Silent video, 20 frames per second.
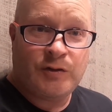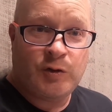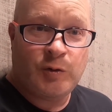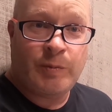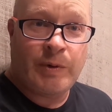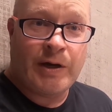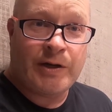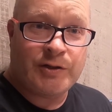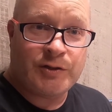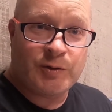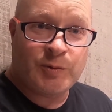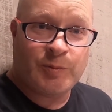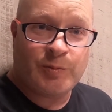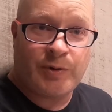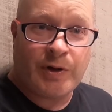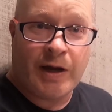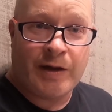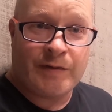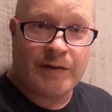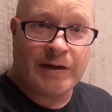
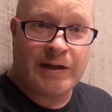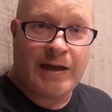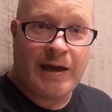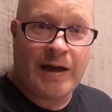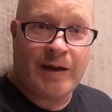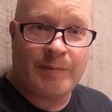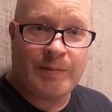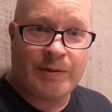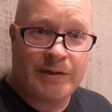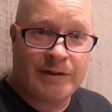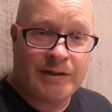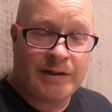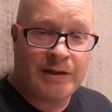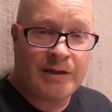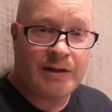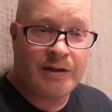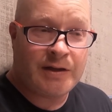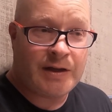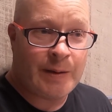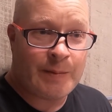2-bedroom private cabin,
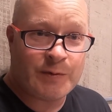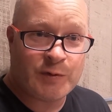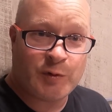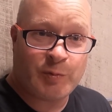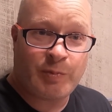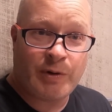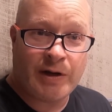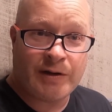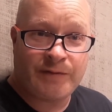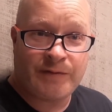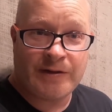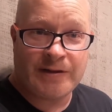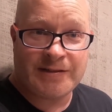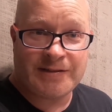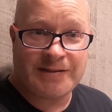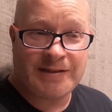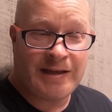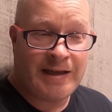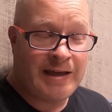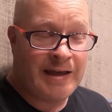comes with
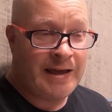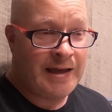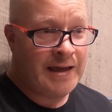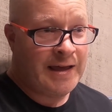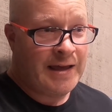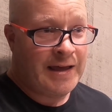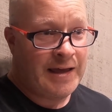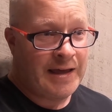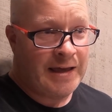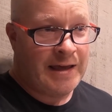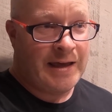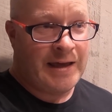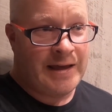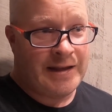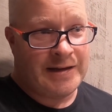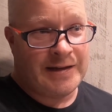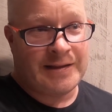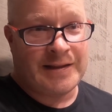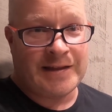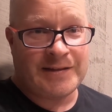breakfast.
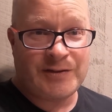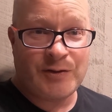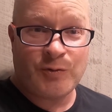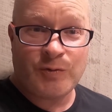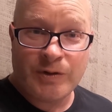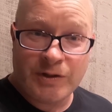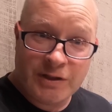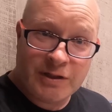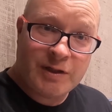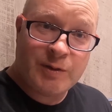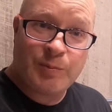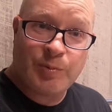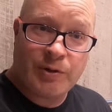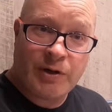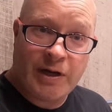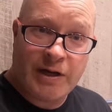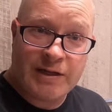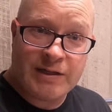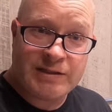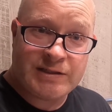And that's a really good
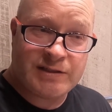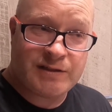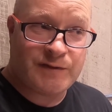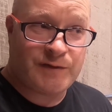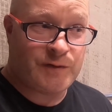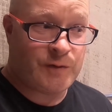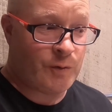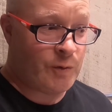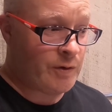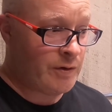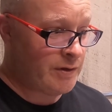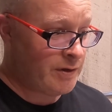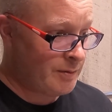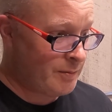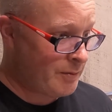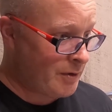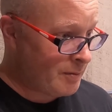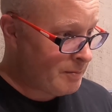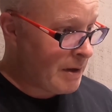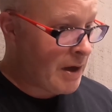price for
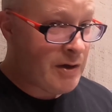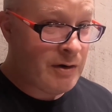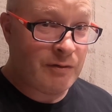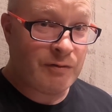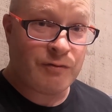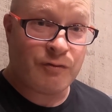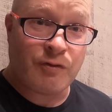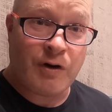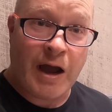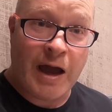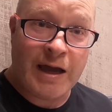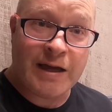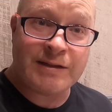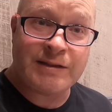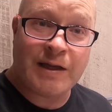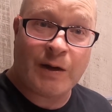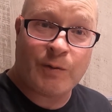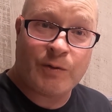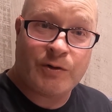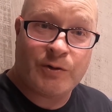the amount of
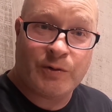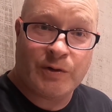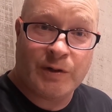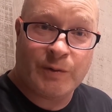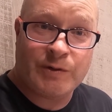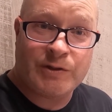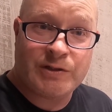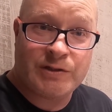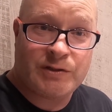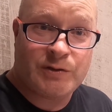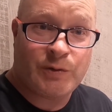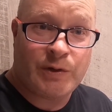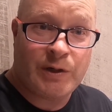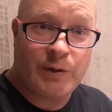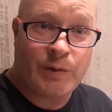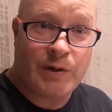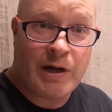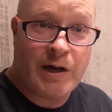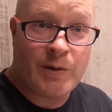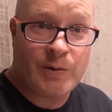ride that we're doing, which is
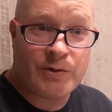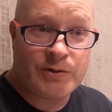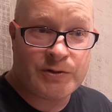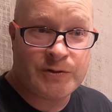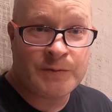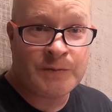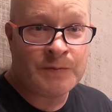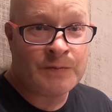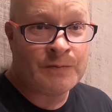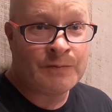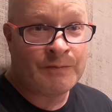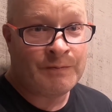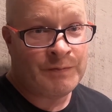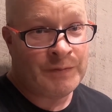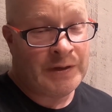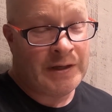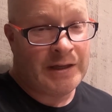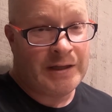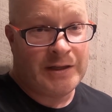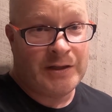21 hours.
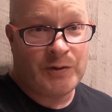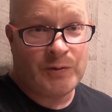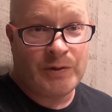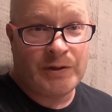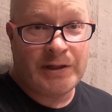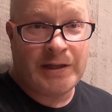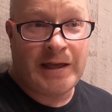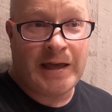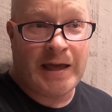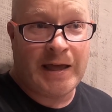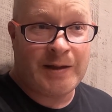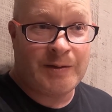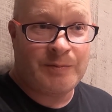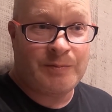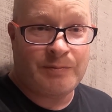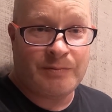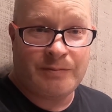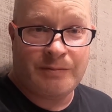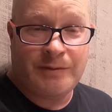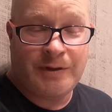You really can't,
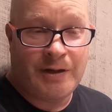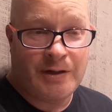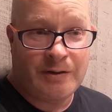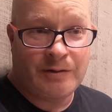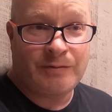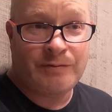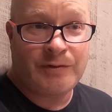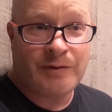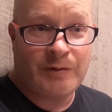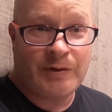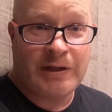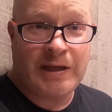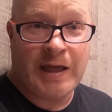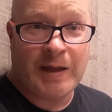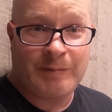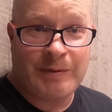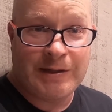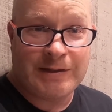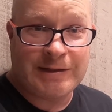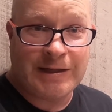you know, really
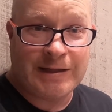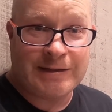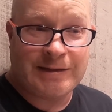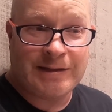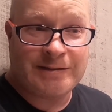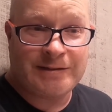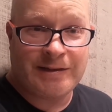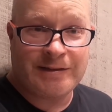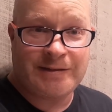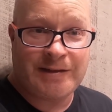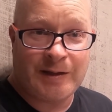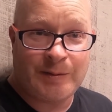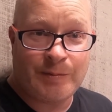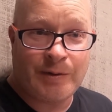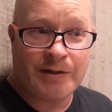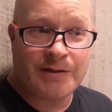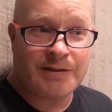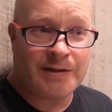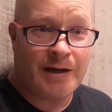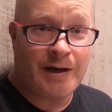can't beat that. That's like 10
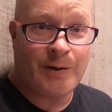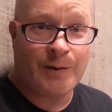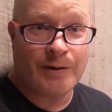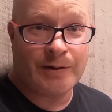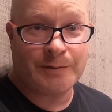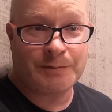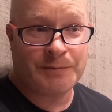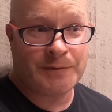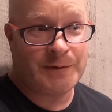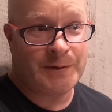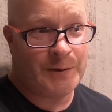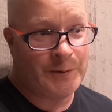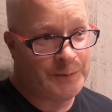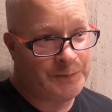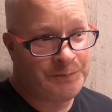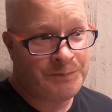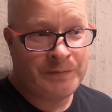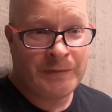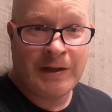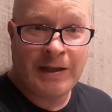bucks an hour. So,